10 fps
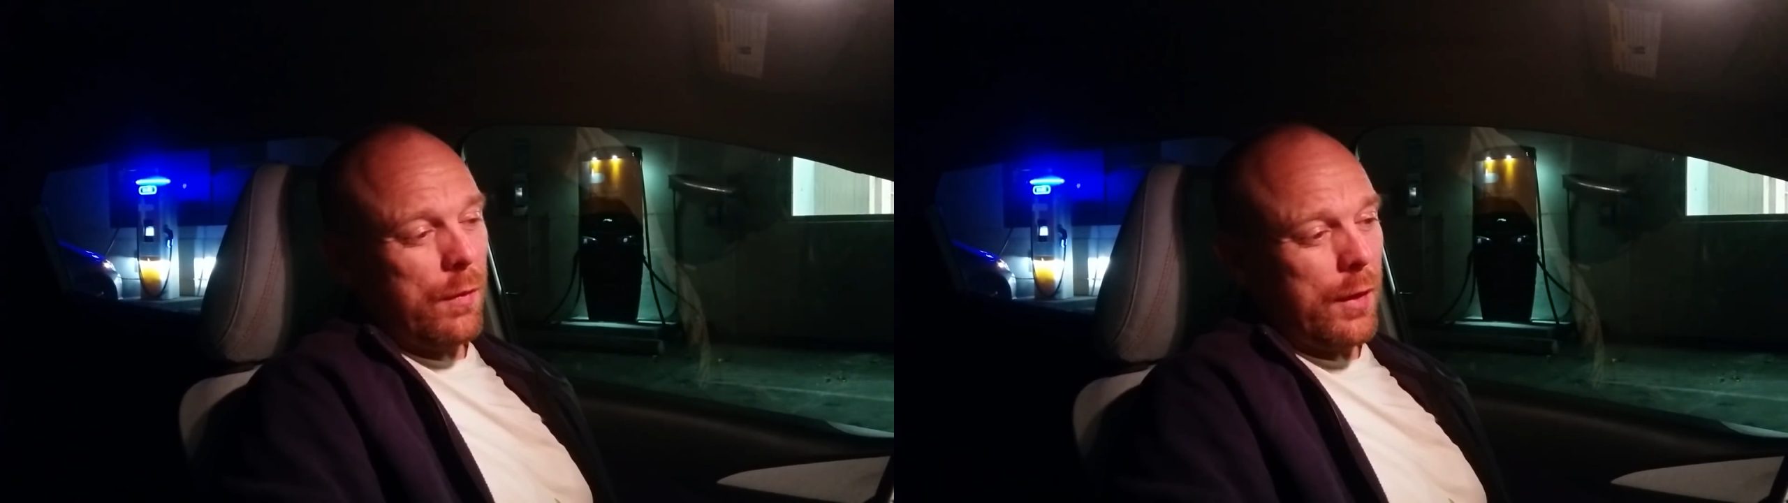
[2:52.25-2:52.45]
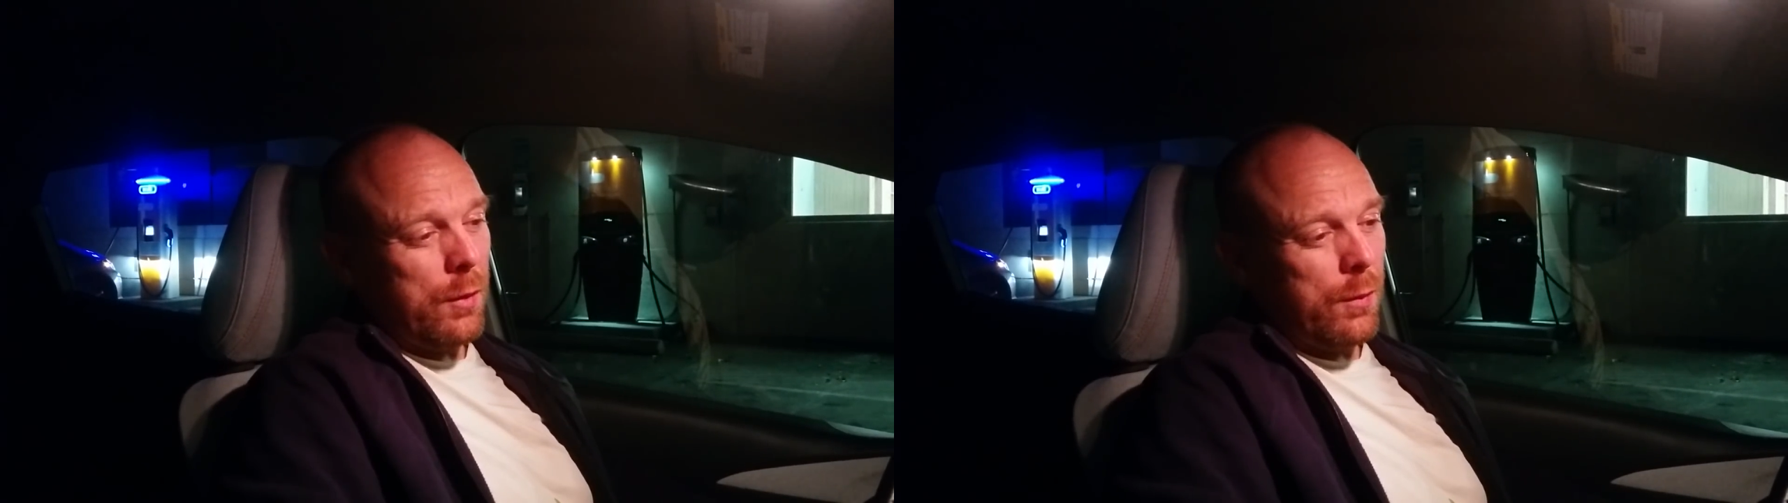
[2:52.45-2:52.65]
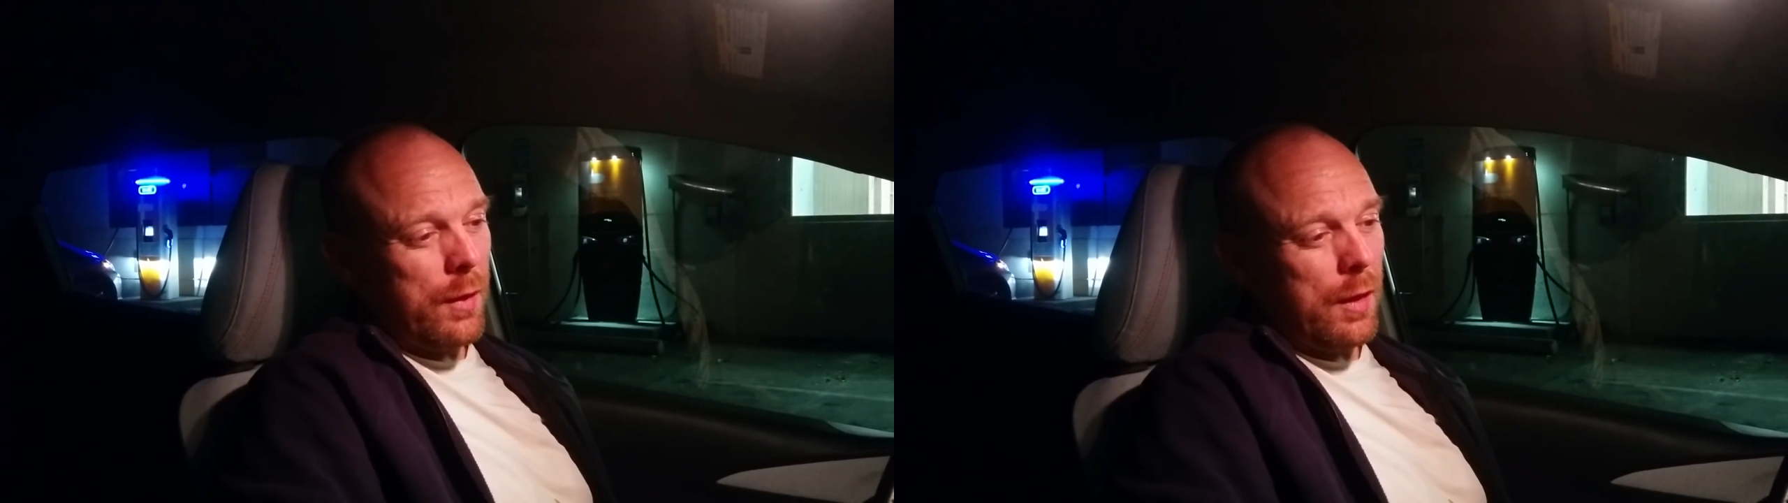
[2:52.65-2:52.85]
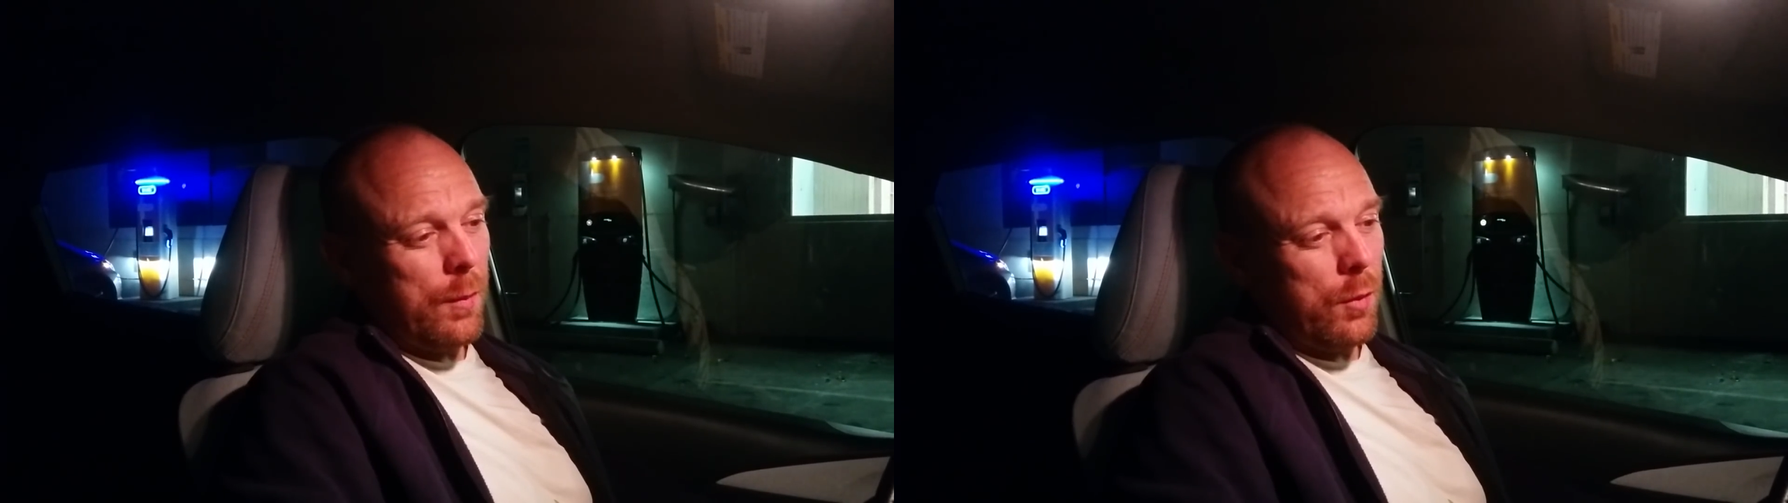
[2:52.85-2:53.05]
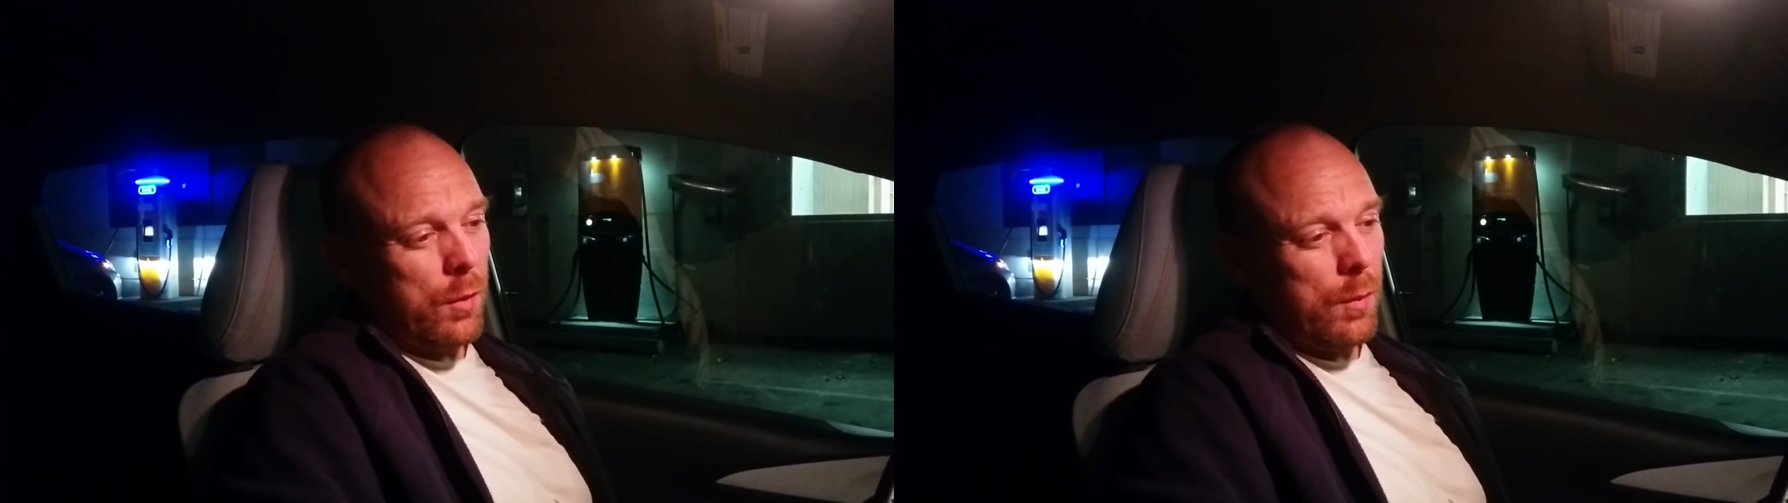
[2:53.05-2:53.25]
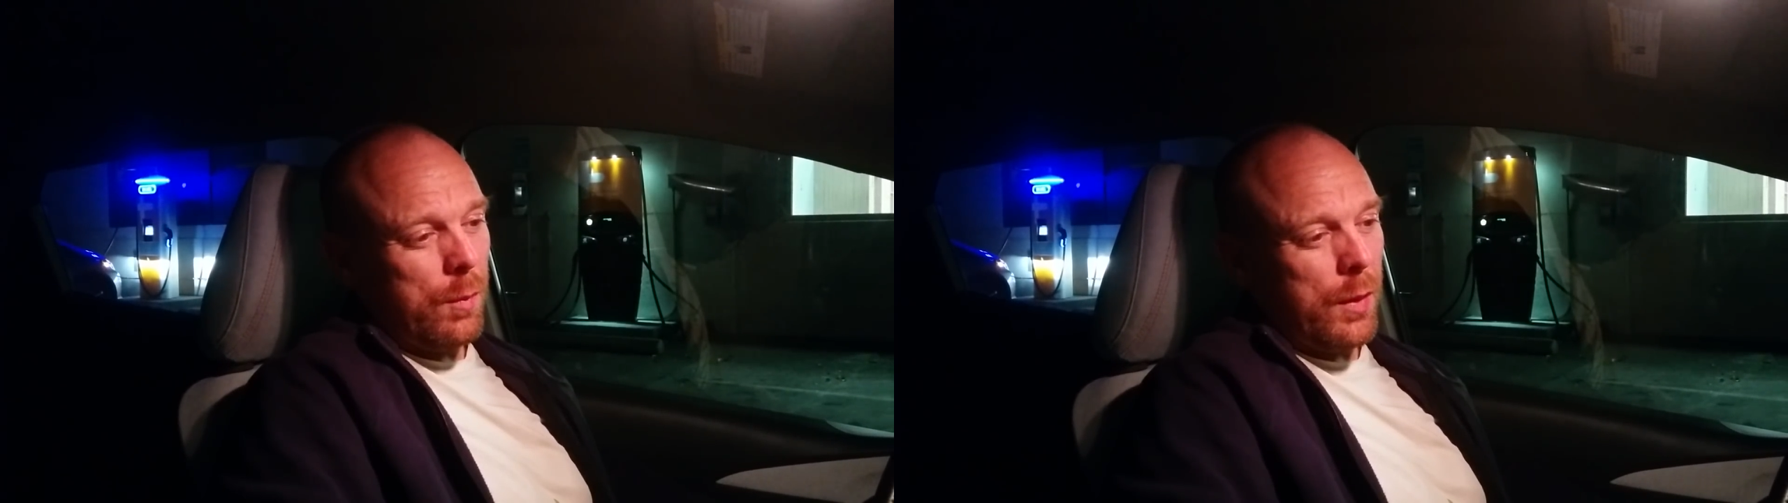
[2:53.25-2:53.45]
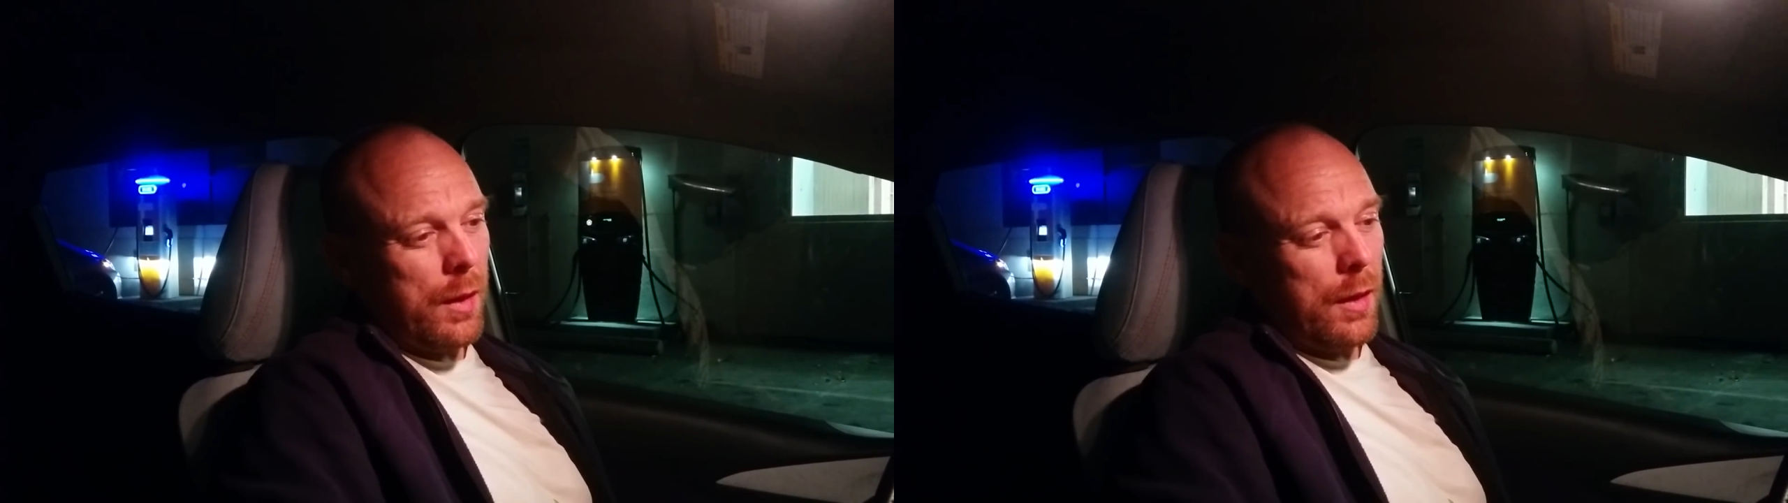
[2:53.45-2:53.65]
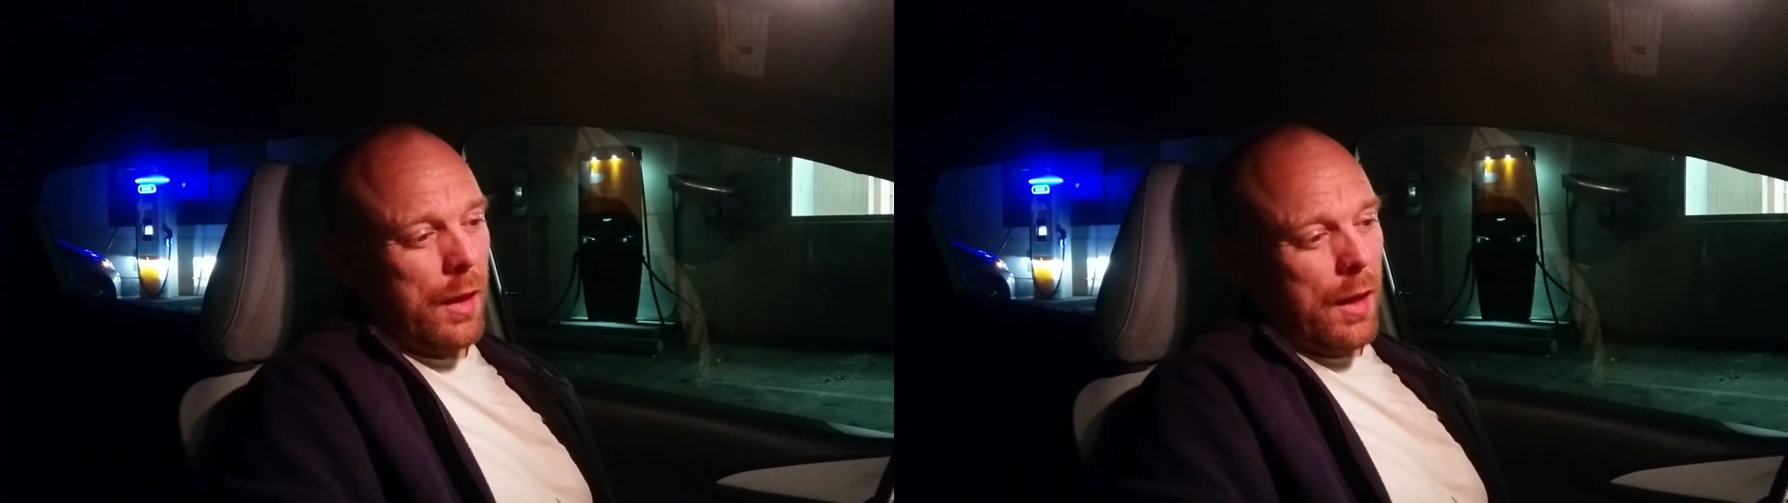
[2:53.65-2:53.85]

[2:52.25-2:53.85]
if I don't feel up to it. But,